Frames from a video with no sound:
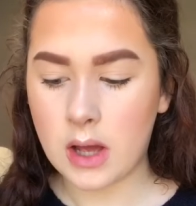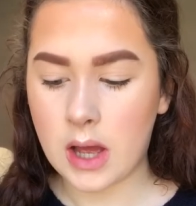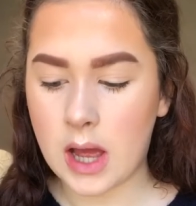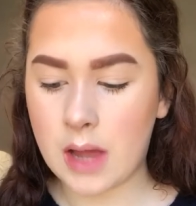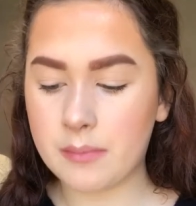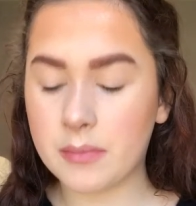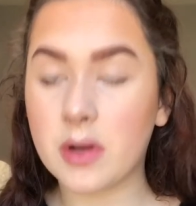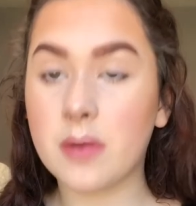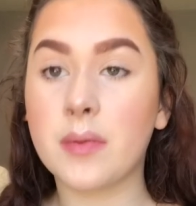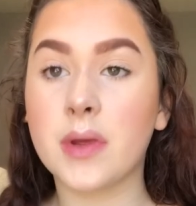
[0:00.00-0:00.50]

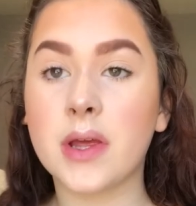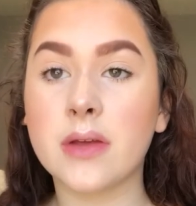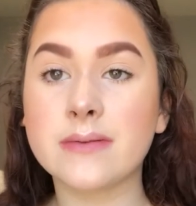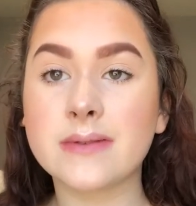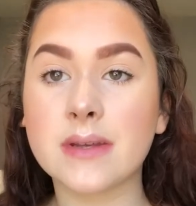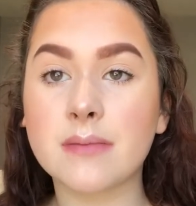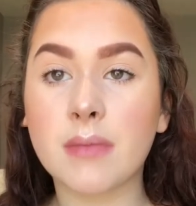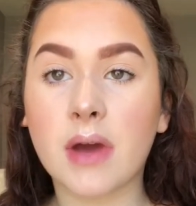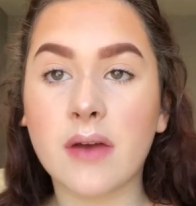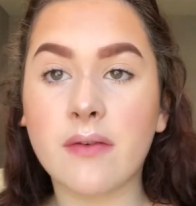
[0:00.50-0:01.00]
I'm gonna be
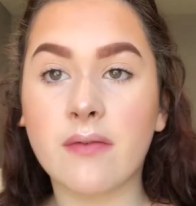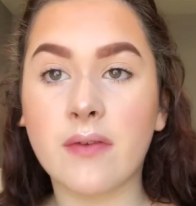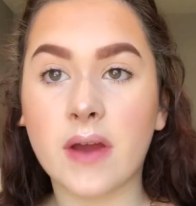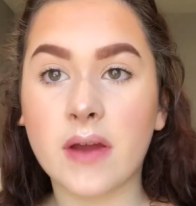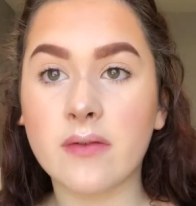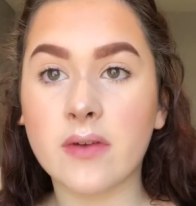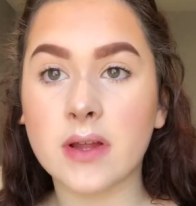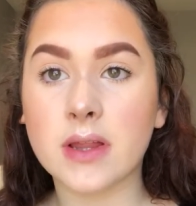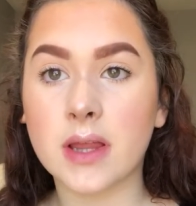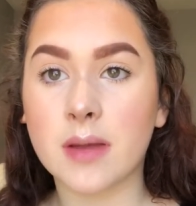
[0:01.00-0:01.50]
using my
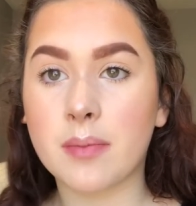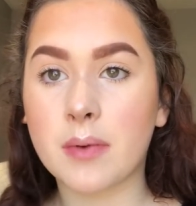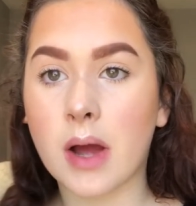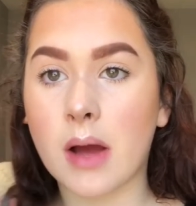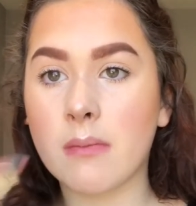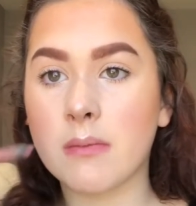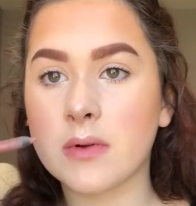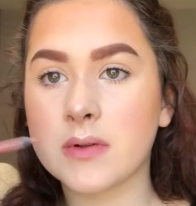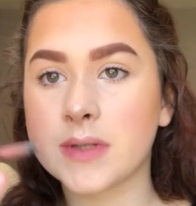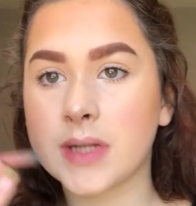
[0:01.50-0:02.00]
favorite lip
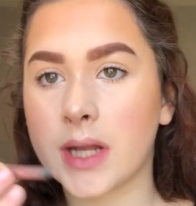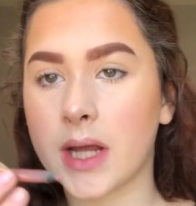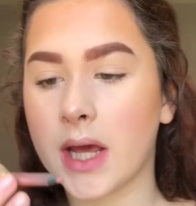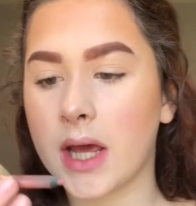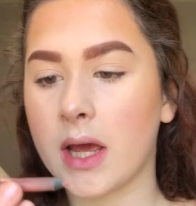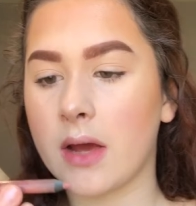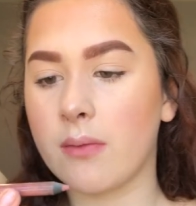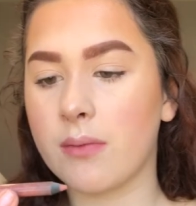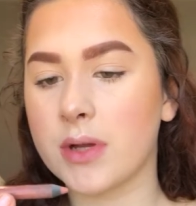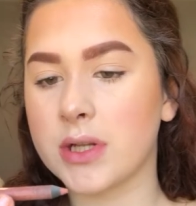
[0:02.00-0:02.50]
combo
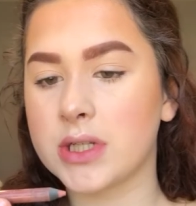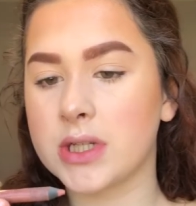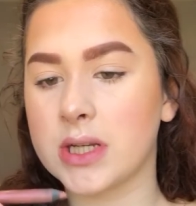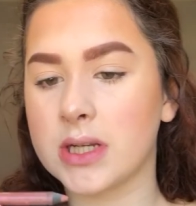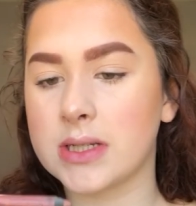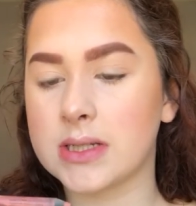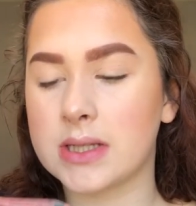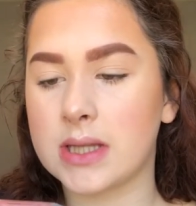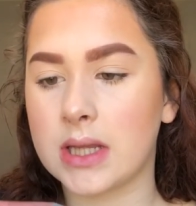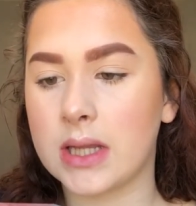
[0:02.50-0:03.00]
today, which
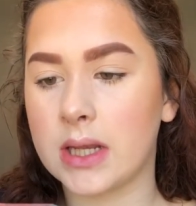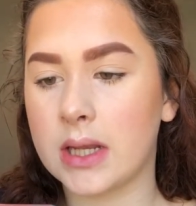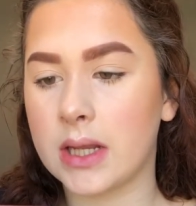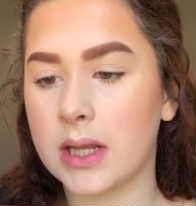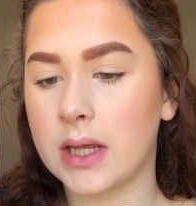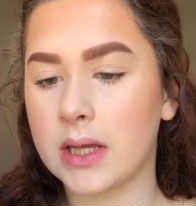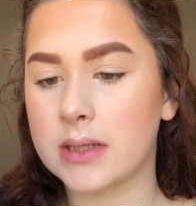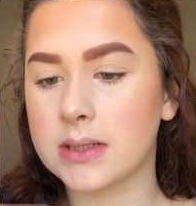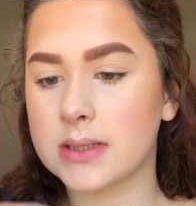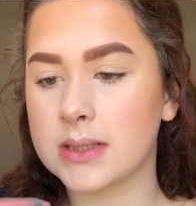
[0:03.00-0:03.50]
is the
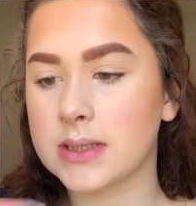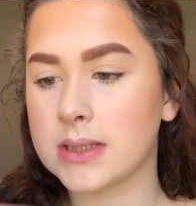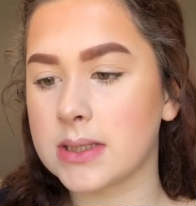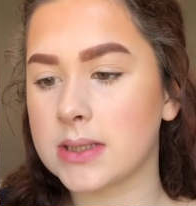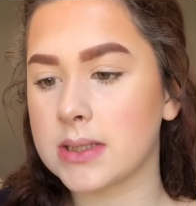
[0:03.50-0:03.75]
NYX.